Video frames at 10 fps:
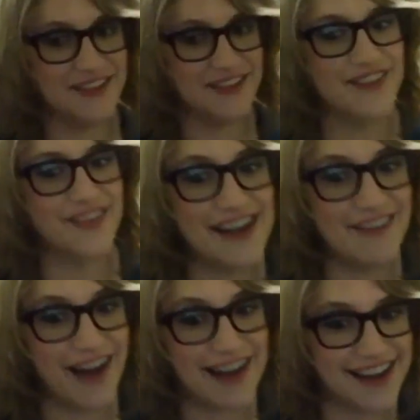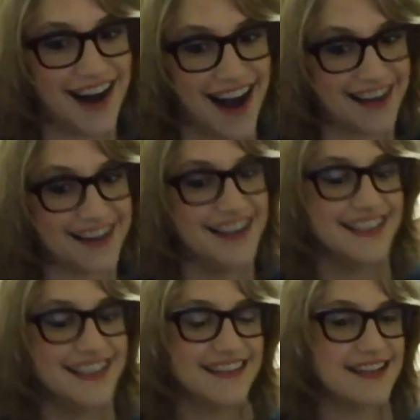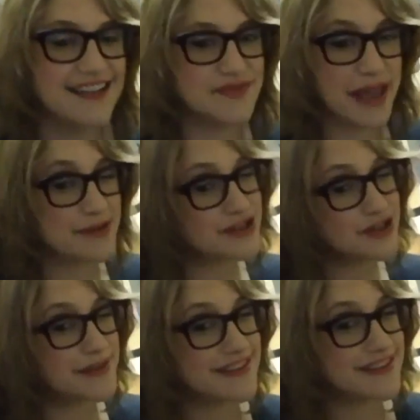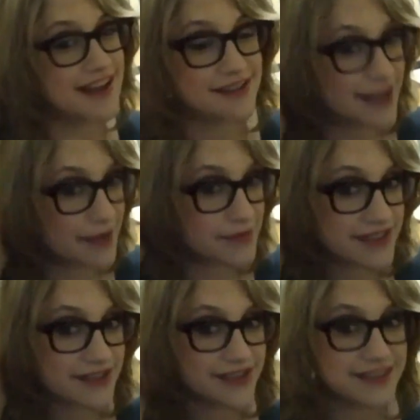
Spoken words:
Ring wraith cock. That maybe should be the title of the episode.